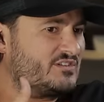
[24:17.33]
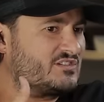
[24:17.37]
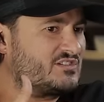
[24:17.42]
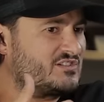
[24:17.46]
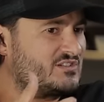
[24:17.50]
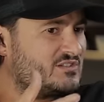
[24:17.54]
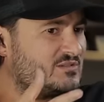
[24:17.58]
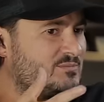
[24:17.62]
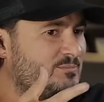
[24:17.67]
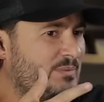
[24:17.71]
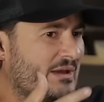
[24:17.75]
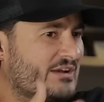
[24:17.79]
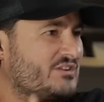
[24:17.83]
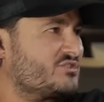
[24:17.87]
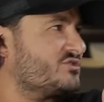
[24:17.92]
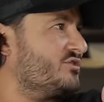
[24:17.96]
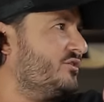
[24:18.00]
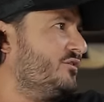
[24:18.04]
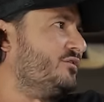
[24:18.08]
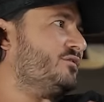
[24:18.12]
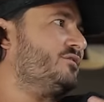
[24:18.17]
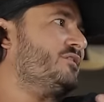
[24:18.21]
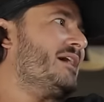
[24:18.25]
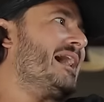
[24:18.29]
the
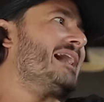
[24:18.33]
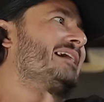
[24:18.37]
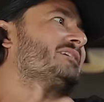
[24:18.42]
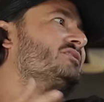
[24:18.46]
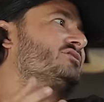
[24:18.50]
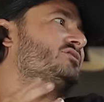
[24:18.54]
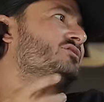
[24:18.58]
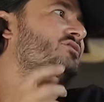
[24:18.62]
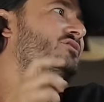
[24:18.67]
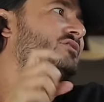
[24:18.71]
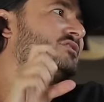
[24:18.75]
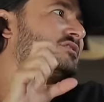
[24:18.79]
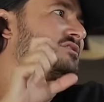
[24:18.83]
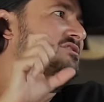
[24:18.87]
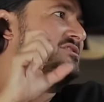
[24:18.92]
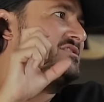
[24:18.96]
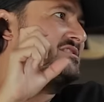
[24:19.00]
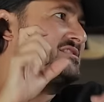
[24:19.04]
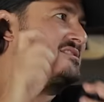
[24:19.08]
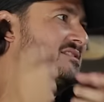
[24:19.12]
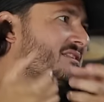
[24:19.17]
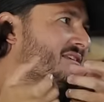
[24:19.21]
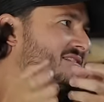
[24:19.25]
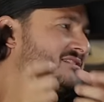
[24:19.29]
special factor,
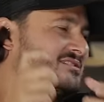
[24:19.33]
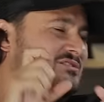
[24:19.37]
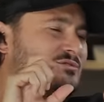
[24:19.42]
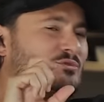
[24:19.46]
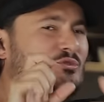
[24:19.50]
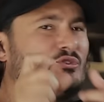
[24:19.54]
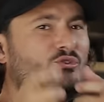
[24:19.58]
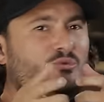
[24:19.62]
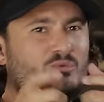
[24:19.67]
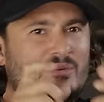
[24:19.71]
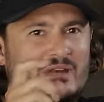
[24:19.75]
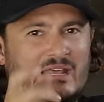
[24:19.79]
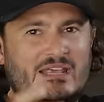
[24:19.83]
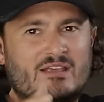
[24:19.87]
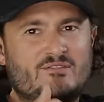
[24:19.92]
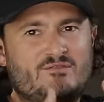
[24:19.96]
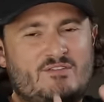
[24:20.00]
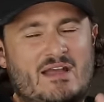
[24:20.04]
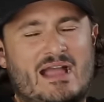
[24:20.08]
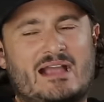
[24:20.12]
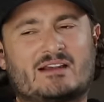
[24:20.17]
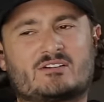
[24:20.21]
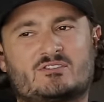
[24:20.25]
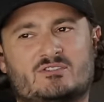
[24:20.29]
this unique
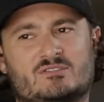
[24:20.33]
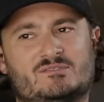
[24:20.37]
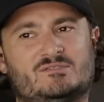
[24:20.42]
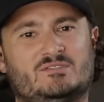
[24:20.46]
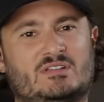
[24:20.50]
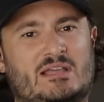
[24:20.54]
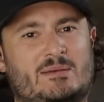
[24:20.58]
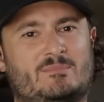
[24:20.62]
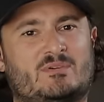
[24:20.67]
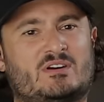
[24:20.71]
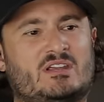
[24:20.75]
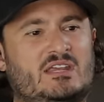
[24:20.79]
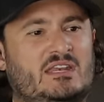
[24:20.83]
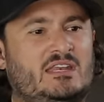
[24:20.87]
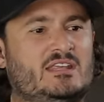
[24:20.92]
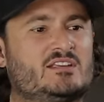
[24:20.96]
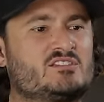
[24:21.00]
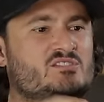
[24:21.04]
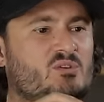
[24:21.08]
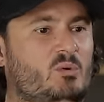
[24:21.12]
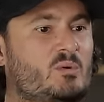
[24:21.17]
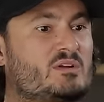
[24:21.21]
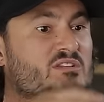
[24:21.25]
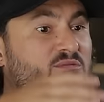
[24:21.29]
factor of
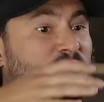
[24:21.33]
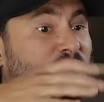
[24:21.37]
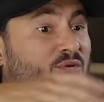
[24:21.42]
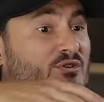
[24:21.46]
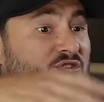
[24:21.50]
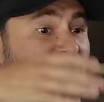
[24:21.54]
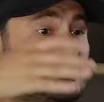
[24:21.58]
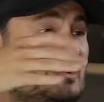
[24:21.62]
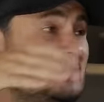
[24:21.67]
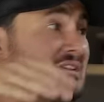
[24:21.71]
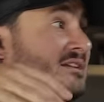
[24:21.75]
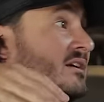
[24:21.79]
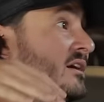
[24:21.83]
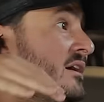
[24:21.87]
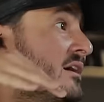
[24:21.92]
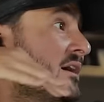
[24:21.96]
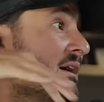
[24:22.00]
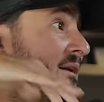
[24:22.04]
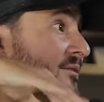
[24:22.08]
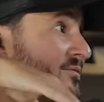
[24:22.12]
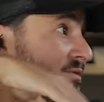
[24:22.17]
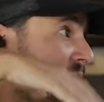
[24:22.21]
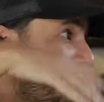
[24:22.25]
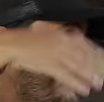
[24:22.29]
Lamborghini, is always pushing
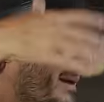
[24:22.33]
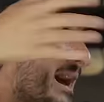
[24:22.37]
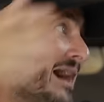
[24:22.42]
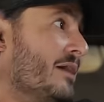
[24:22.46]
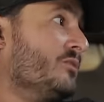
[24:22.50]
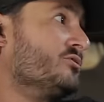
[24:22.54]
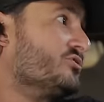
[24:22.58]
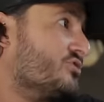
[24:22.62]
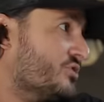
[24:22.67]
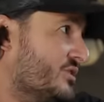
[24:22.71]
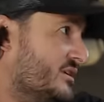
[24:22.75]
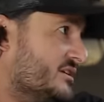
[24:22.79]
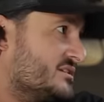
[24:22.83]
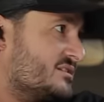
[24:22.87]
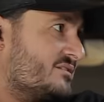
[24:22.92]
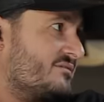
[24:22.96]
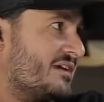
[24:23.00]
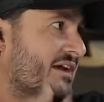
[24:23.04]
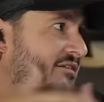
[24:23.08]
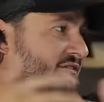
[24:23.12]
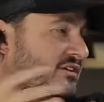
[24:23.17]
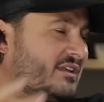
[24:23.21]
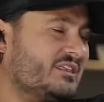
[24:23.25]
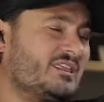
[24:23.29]
the boundaries
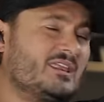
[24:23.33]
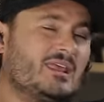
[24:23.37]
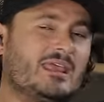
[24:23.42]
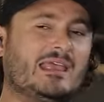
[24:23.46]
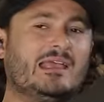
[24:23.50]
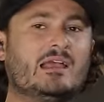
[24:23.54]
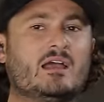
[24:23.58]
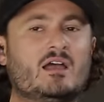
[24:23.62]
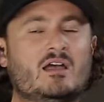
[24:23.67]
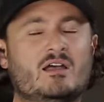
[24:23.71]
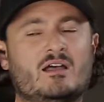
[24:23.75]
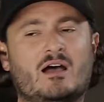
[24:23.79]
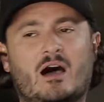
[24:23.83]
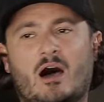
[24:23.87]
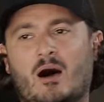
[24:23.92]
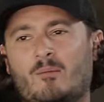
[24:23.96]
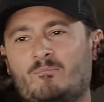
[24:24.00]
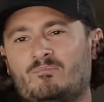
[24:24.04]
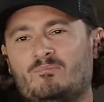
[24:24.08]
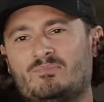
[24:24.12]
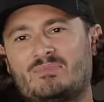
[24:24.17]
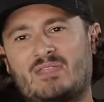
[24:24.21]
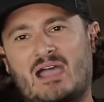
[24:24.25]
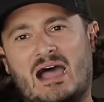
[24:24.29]
of everything.
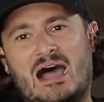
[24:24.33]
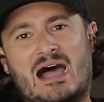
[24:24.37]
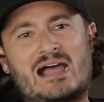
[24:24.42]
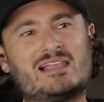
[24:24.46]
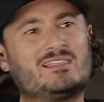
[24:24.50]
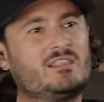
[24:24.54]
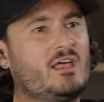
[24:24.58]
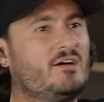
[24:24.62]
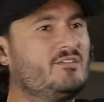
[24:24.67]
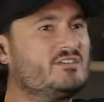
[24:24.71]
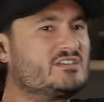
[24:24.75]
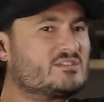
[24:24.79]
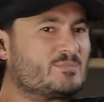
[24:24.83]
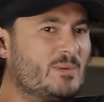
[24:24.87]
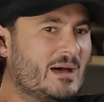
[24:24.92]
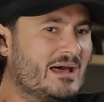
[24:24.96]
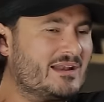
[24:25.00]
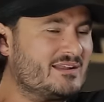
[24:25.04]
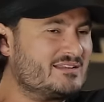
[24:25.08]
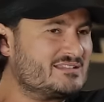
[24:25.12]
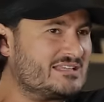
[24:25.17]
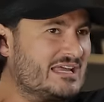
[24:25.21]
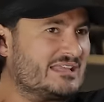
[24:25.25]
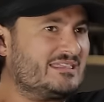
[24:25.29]
I love
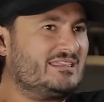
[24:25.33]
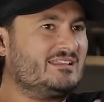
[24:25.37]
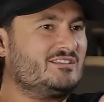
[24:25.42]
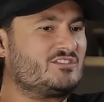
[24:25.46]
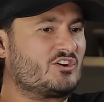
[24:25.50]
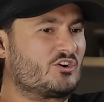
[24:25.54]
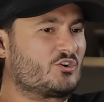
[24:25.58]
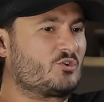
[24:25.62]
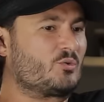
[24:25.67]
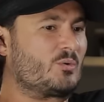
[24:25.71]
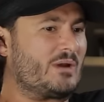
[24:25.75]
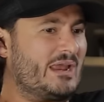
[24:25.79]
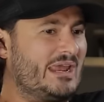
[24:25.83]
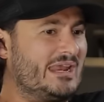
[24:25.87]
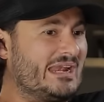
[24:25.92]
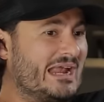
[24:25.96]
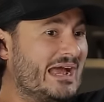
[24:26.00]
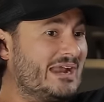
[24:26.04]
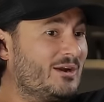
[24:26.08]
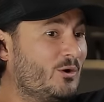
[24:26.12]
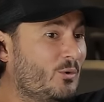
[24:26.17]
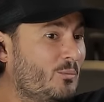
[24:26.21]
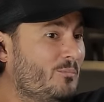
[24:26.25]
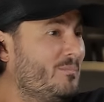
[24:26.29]
Espadas. I think they're great.
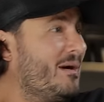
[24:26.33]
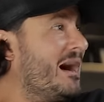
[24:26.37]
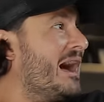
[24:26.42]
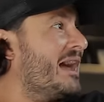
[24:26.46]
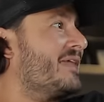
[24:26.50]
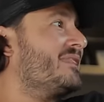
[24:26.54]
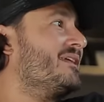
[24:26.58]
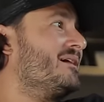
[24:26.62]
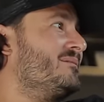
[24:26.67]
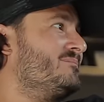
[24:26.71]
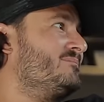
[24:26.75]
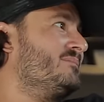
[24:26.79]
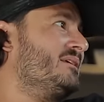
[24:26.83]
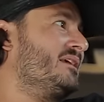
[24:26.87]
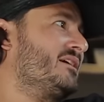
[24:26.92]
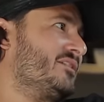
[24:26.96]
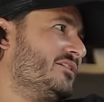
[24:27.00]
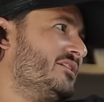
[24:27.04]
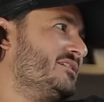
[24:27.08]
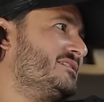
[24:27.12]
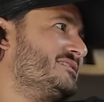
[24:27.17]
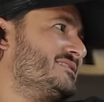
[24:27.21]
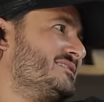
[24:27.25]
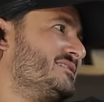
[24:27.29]
I don't buy them
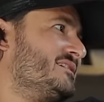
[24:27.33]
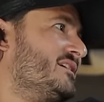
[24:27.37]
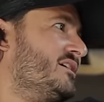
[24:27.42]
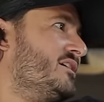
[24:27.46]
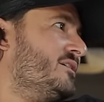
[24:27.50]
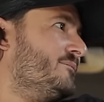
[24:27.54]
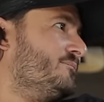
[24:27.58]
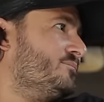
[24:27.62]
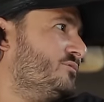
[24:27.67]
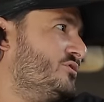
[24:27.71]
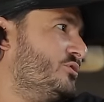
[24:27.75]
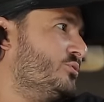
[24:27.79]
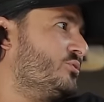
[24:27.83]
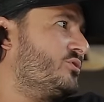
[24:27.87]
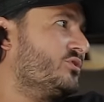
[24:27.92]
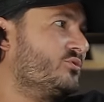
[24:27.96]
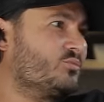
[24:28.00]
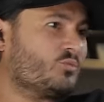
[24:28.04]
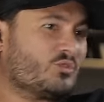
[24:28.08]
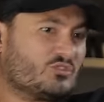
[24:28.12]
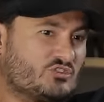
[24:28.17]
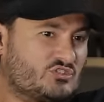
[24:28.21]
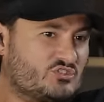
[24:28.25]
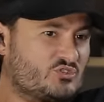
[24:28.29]
because you
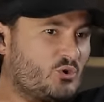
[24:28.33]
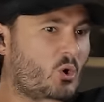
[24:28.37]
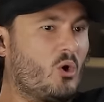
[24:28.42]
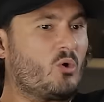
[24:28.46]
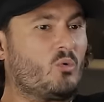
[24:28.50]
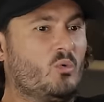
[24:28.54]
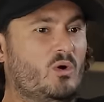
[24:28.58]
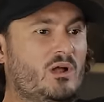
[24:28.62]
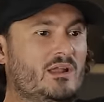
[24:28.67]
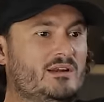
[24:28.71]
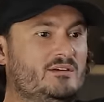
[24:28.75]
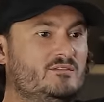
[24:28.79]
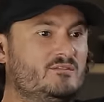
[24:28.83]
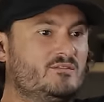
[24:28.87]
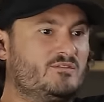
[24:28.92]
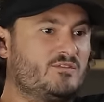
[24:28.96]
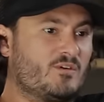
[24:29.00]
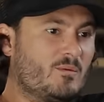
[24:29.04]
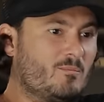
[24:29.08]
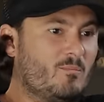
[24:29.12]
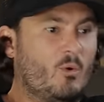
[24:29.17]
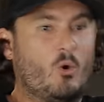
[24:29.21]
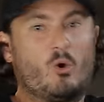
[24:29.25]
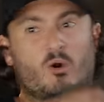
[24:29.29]
could restore one
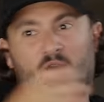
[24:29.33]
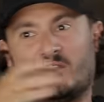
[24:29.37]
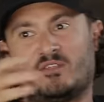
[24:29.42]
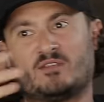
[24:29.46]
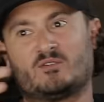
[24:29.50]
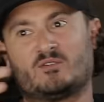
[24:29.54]
for more